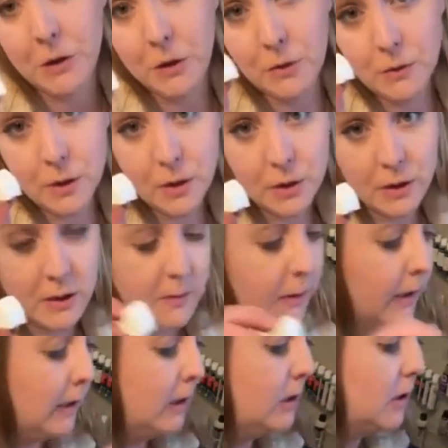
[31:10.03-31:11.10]
use your
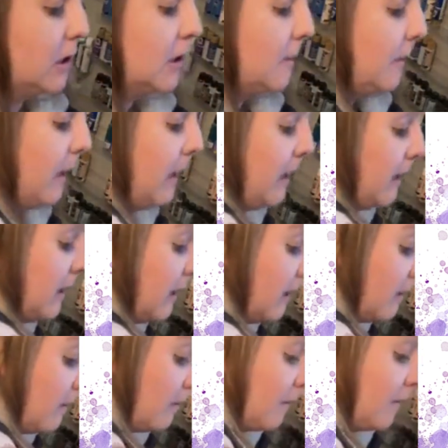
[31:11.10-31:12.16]
sponge to paint
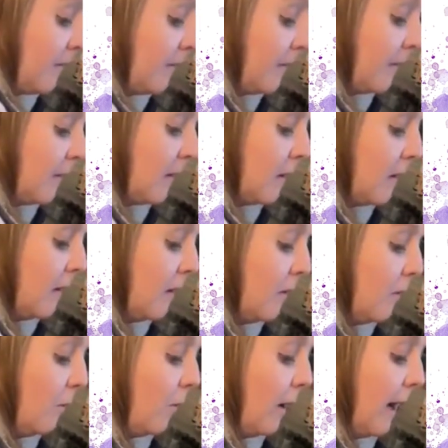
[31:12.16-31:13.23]
them
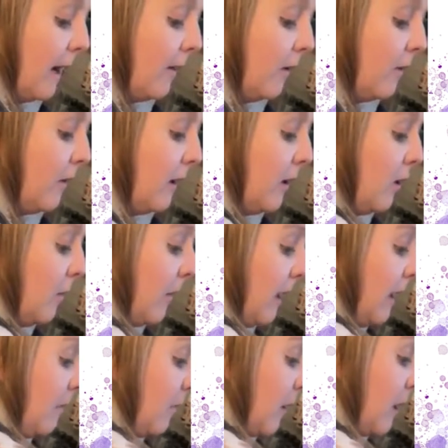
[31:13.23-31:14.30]
rather than
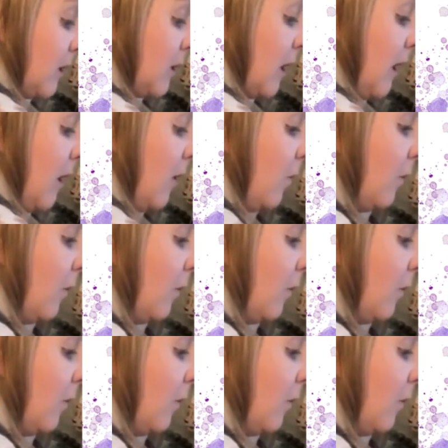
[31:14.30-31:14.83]
your paintbrush.